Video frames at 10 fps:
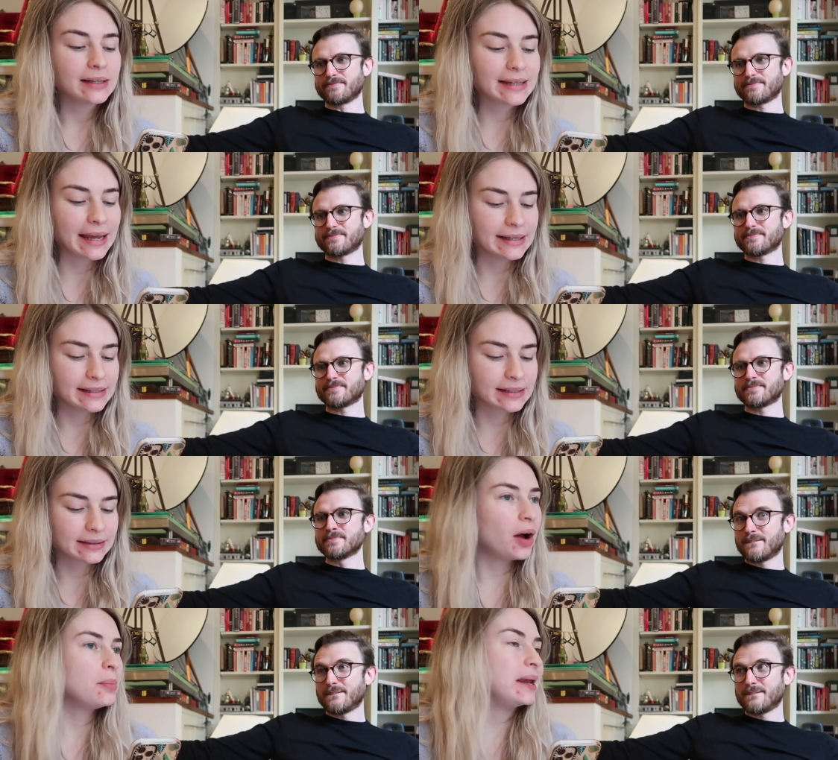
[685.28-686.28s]
Speaker 1: Taste.
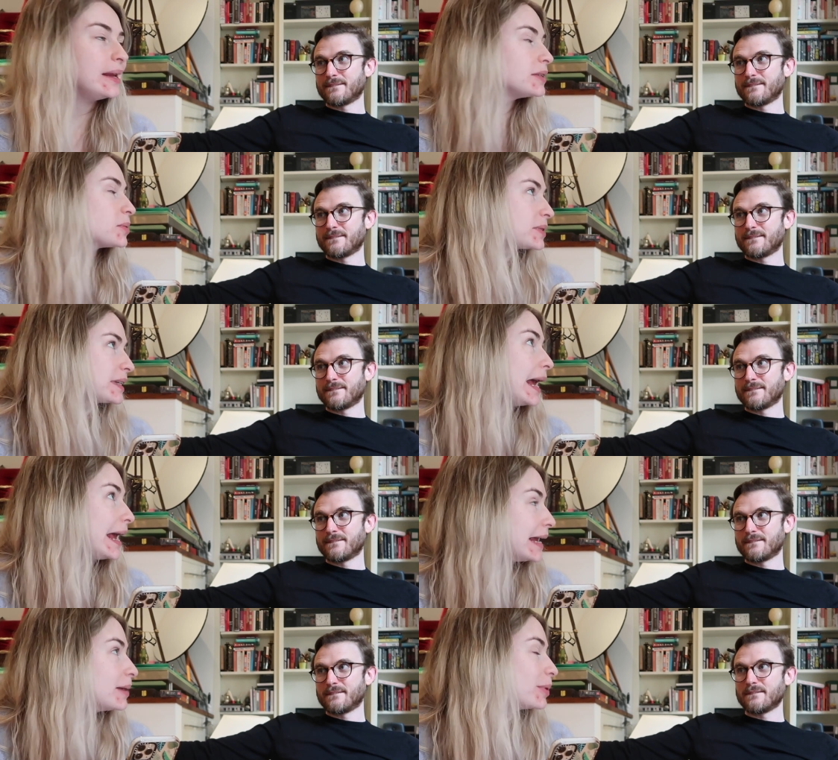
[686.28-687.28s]
I'm leaning towards an
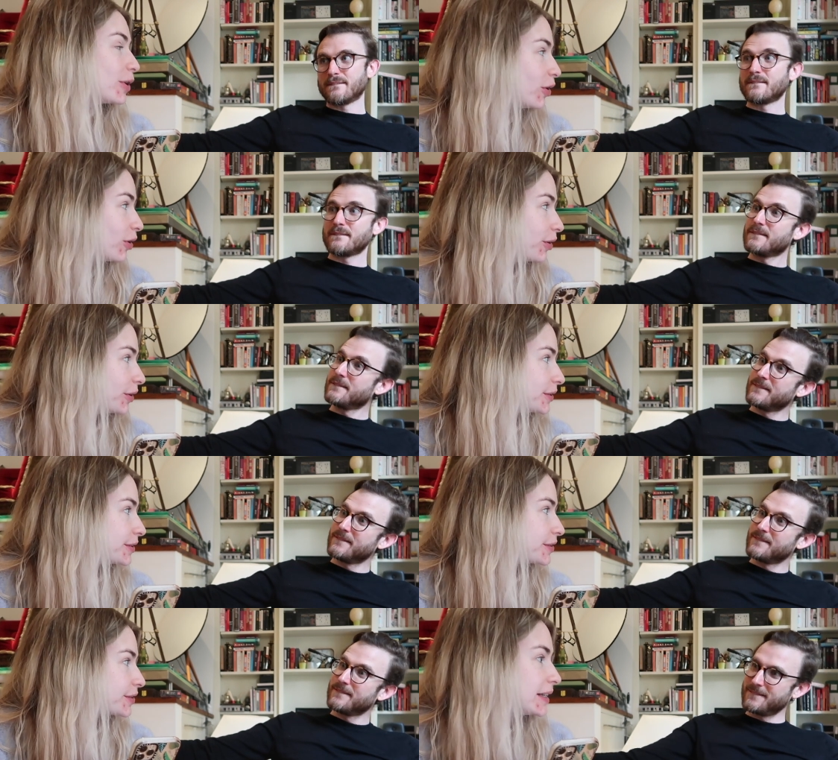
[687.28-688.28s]
eight
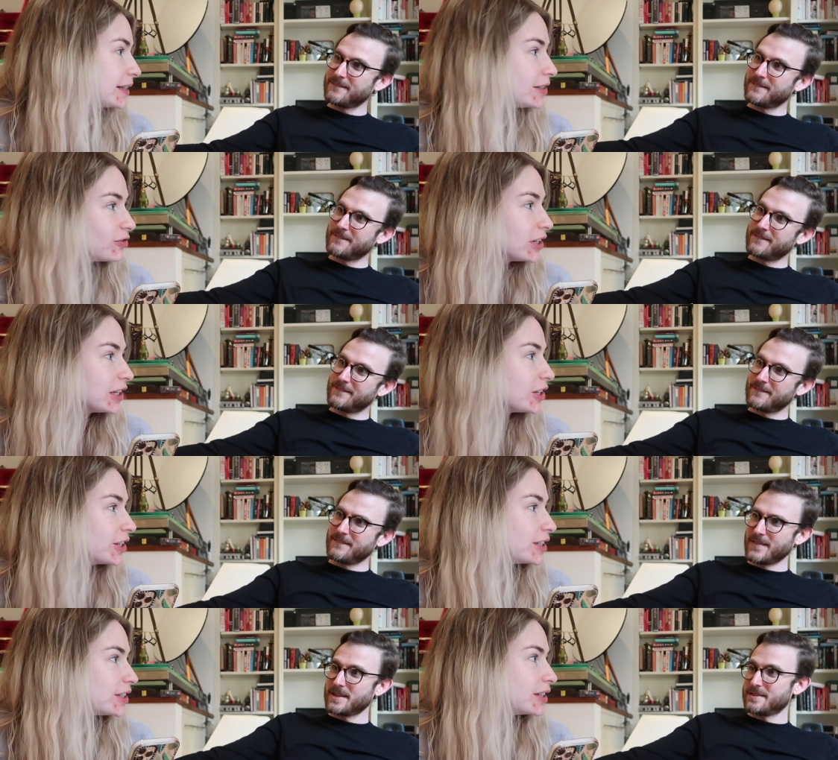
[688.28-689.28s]
because it tasted really
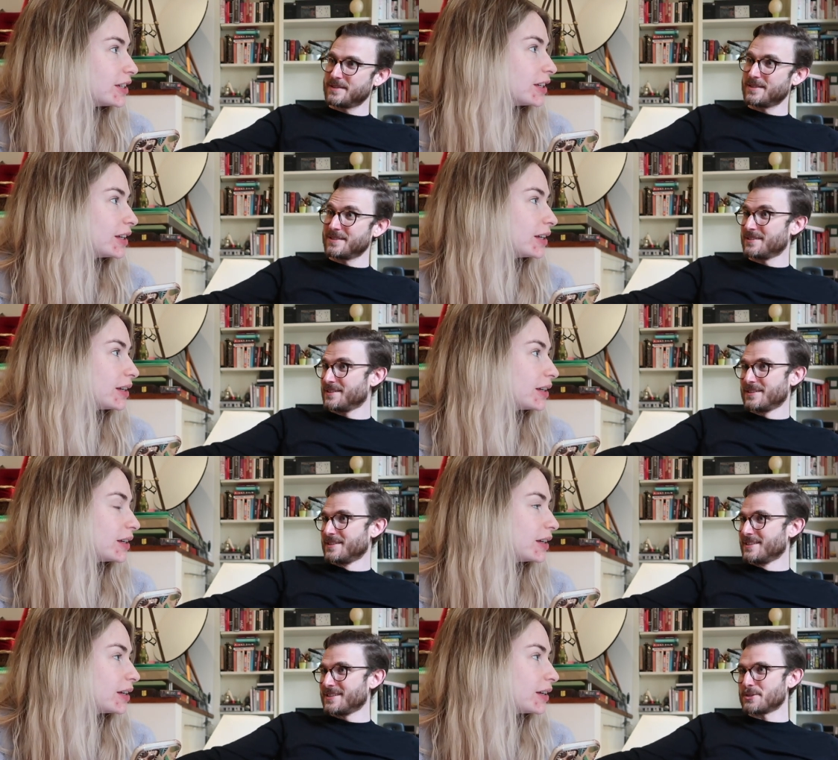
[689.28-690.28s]
good.
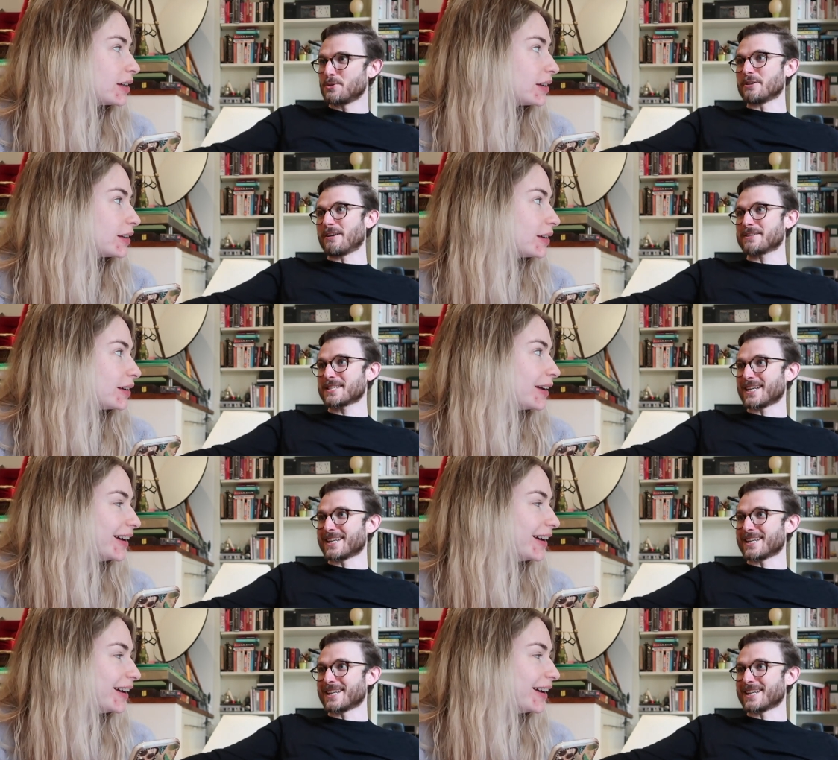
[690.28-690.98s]
Speaker 2: That's all you're asking.